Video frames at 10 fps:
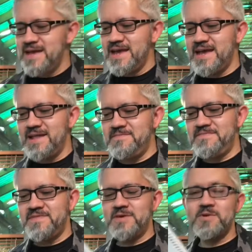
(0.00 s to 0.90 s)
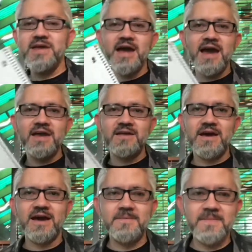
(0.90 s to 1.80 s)
And the way
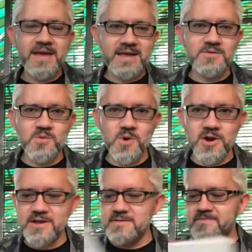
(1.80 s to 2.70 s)
I make it work